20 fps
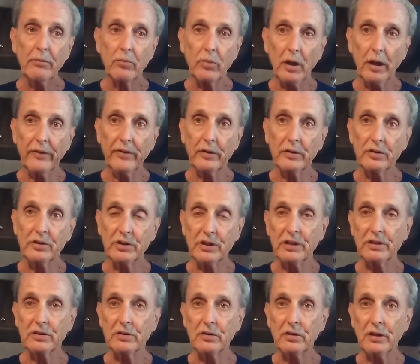brother and
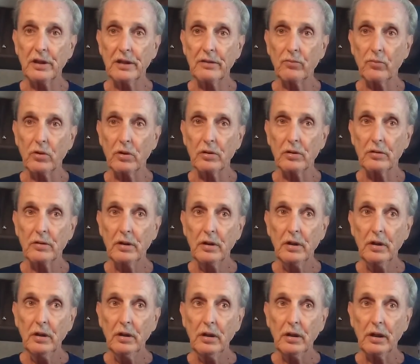sister that were,
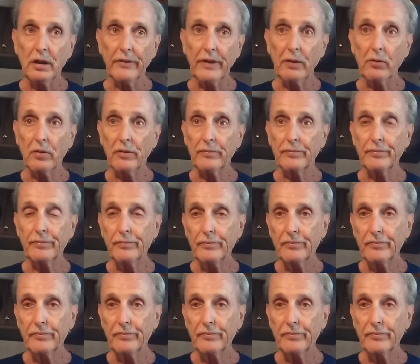uh, they were